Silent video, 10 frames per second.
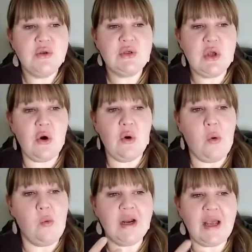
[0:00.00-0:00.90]

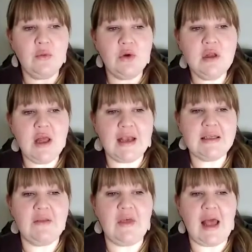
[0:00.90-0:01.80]
So what I
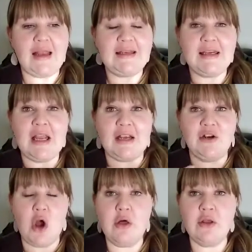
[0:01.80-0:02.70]
realized that I didn't
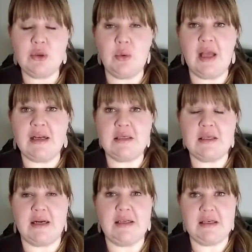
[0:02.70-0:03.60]
acknowledge when I
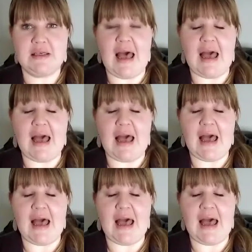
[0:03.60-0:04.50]
decided to take
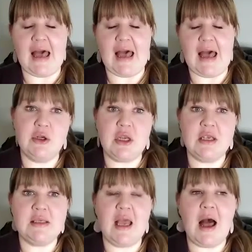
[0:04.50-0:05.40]
this big
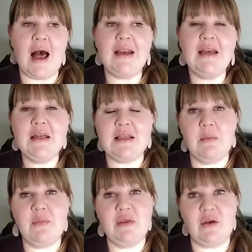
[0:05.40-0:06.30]
challenge is that I
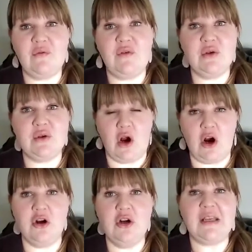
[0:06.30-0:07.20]
need something that
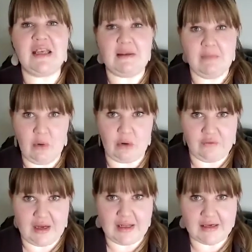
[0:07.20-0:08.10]
feels hard to keep me
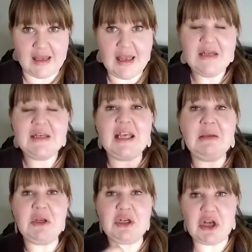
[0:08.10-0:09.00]
motivated, to
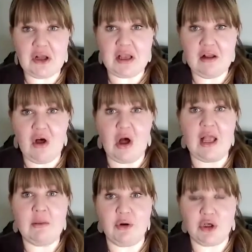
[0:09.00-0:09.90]
keep me chugging
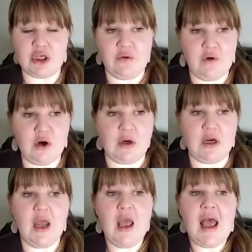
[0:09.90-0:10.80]
along and pushing
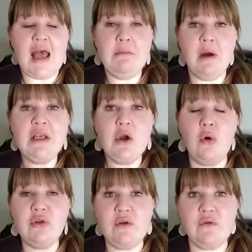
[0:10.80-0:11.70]
forward. And money
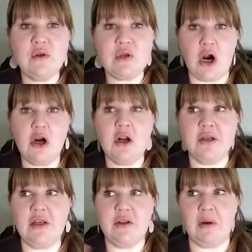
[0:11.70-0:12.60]
only feels hard
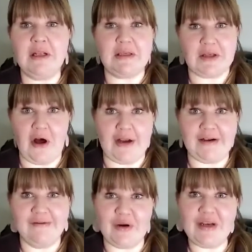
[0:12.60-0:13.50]
until the money's
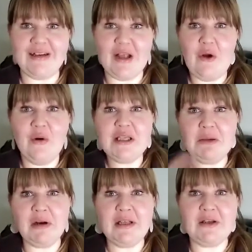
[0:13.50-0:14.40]
gone, right? Once
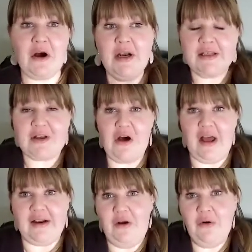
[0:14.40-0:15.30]
the money's gone, it's
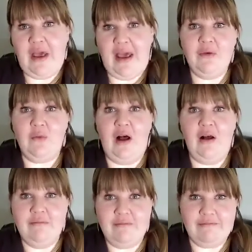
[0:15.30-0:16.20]
gone. Okay,
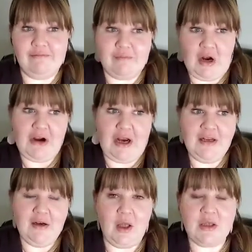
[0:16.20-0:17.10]
well, all right.